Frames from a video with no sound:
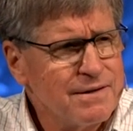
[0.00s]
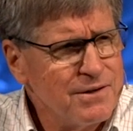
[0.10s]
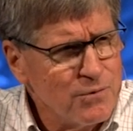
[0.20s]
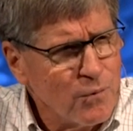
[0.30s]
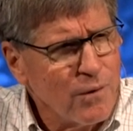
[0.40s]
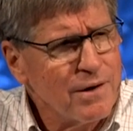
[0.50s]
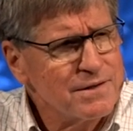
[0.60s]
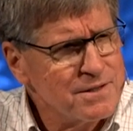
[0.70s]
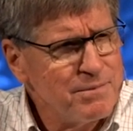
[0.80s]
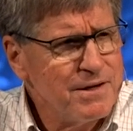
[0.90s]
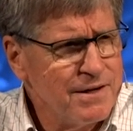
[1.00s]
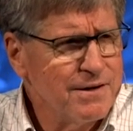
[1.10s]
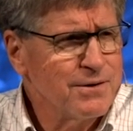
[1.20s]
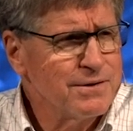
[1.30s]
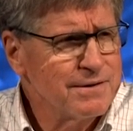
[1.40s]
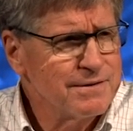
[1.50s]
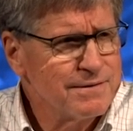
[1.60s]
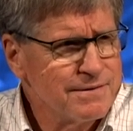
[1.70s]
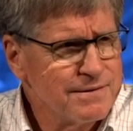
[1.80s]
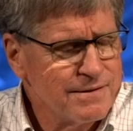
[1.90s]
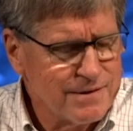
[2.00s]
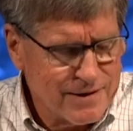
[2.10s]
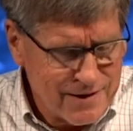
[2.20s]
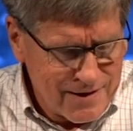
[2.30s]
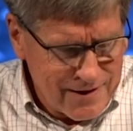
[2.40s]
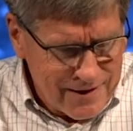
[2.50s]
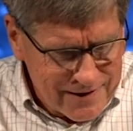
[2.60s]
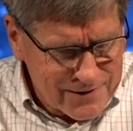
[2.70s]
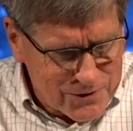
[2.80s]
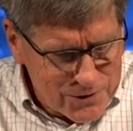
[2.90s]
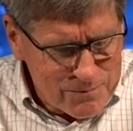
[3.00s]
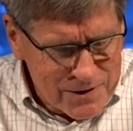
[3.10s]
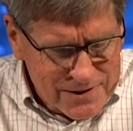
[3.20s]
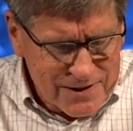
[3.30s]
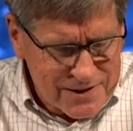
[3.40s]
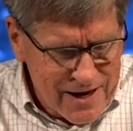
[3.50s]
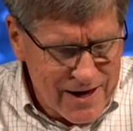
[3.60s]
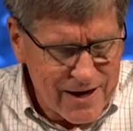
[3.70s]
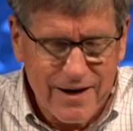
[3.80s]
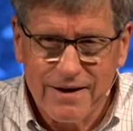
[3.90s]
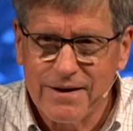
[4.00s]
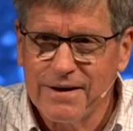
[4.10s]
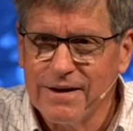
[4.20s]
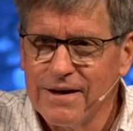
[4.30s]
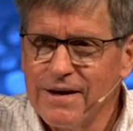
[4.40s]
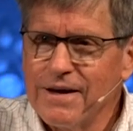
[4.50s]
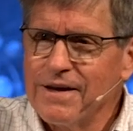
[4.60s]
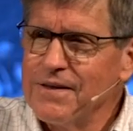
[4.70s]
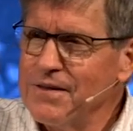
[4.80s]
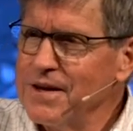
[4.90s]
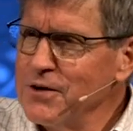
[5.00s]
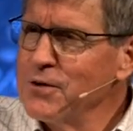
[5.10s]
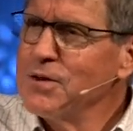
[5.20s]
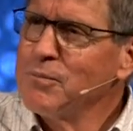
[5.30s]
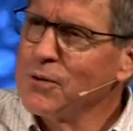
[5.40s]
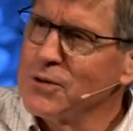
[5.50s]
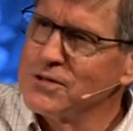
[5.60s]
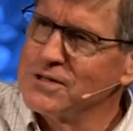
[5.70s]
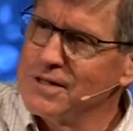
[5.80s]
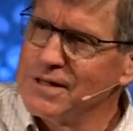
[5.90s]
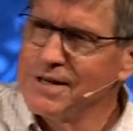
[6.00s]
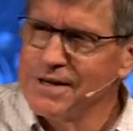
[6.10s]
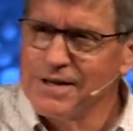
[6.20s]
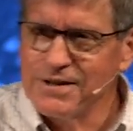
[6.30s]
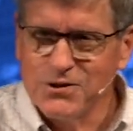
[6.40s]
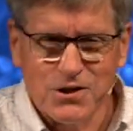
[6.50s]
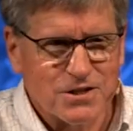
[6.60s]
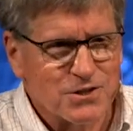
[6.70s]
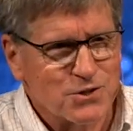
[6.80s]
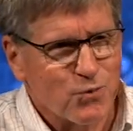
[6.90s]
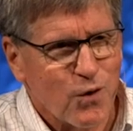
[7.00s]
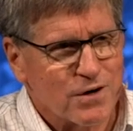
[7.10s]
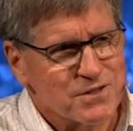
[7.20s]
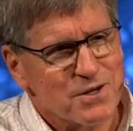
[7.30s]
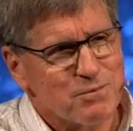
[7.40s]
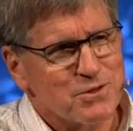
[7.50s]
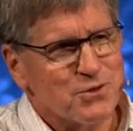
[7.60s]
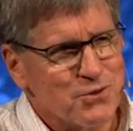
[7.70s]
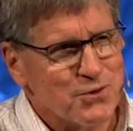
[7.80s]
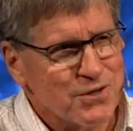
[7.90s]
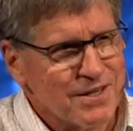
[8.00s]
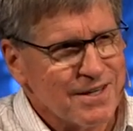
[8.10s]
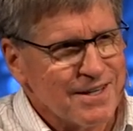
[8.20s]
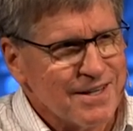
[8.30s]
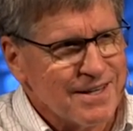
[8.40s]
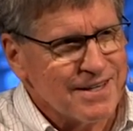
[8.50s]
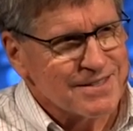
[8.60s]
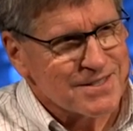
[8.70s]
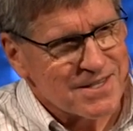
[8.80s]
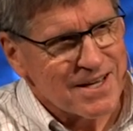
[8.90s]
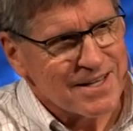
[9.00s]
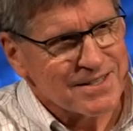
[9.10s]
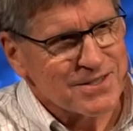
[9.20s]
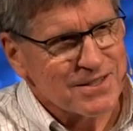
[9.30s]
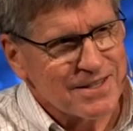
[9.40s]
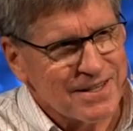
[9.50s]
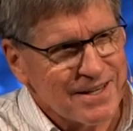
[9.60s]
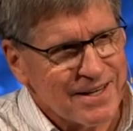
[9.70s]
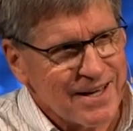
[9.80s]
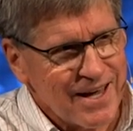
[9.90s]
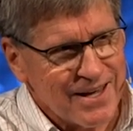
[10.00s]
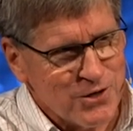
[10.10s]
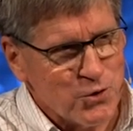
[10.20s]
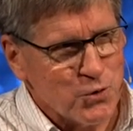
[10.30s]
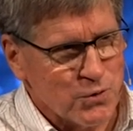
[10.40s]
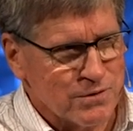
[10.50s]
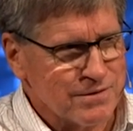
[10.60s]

Do you want to be healed? It could be today that you're the person that Jesus walks up to and says, Hey, you,